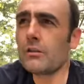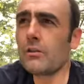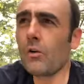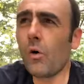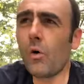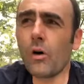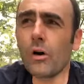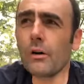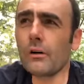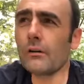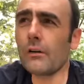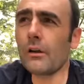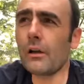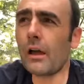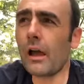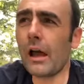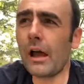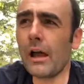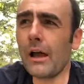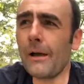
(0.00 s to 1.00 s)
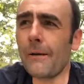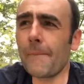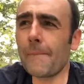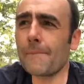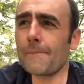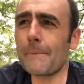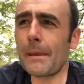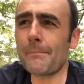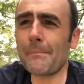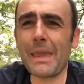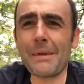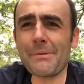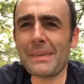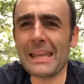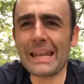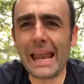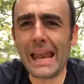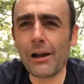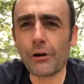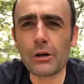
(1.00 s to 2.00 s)
your uh,
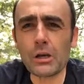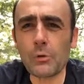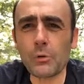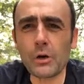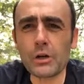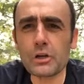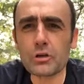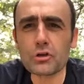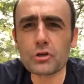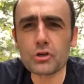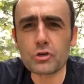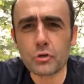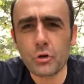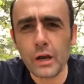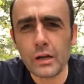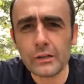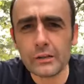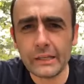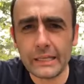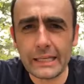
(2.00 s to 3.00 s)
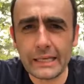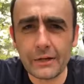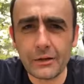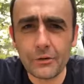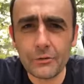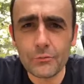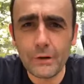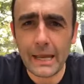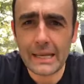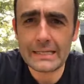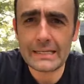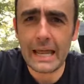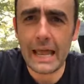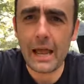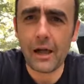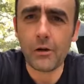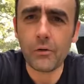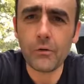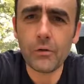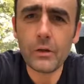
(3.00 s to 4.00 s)
maybe an area where you're struggling right
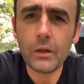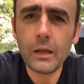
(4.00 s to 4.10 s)
now.